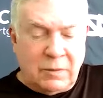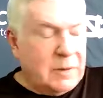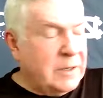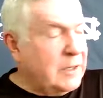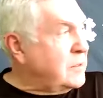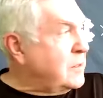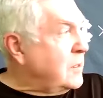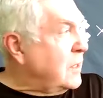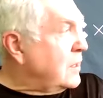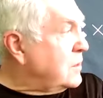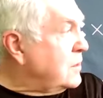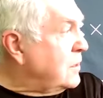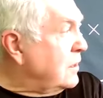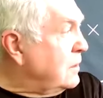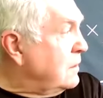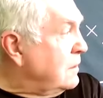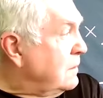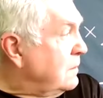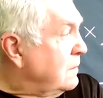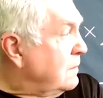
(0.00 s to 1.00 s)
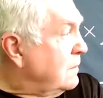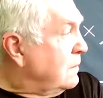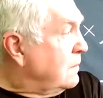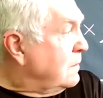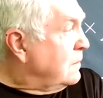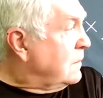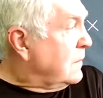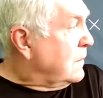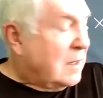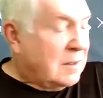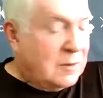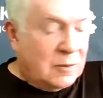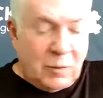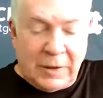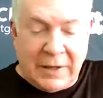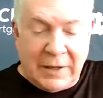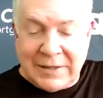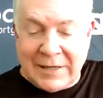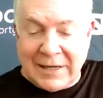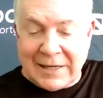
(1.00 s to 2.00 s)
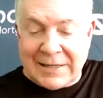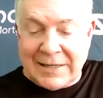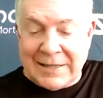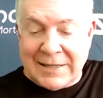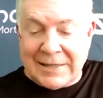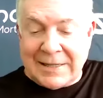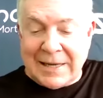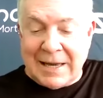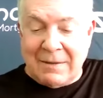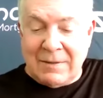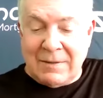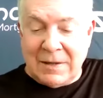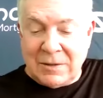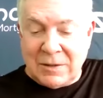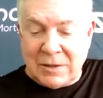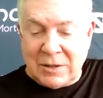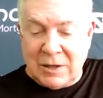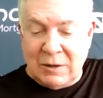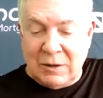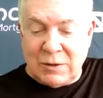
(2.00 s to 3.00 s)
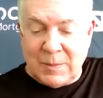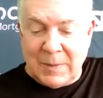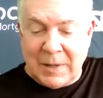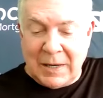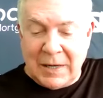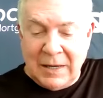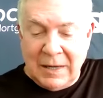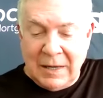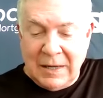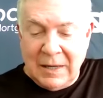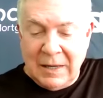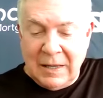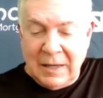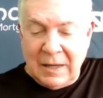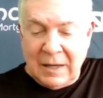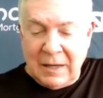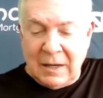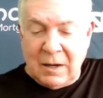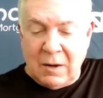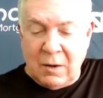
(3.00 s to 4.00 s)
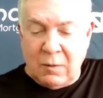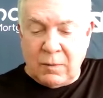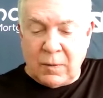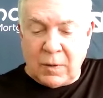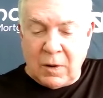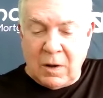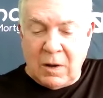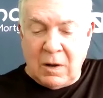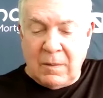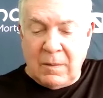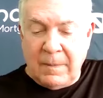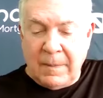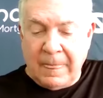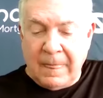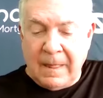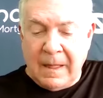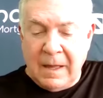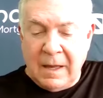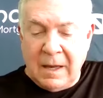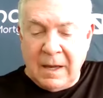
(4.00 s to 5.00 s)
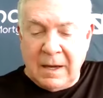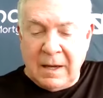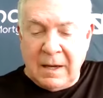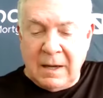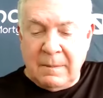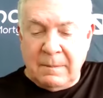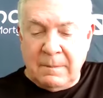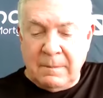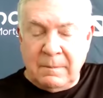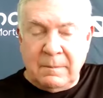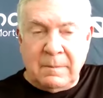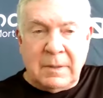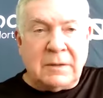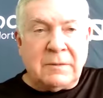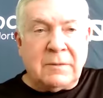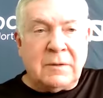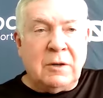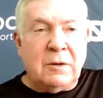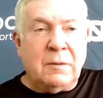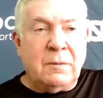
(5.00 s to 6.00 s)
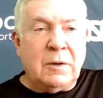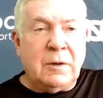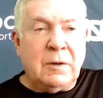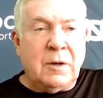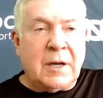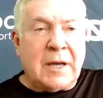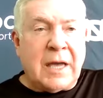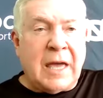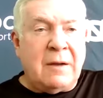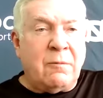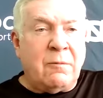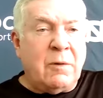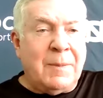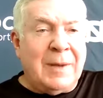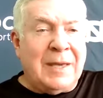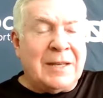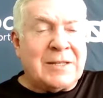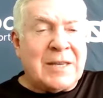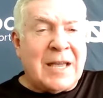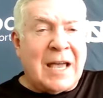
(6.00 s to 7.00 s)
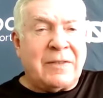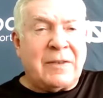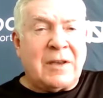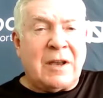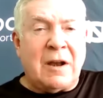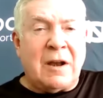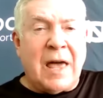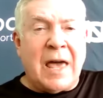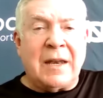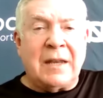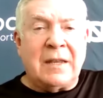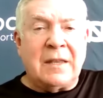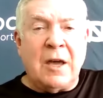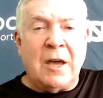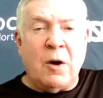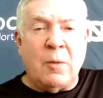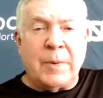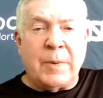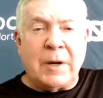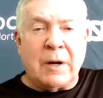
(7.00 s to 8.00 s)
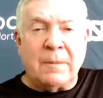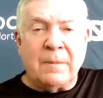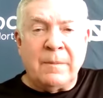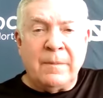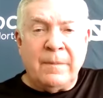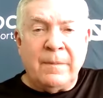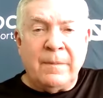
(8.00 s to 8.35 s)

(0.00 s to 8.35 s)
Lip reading: 26 and 7. Excuse me, overall. But you look at it, we beat South Carolina in the opener.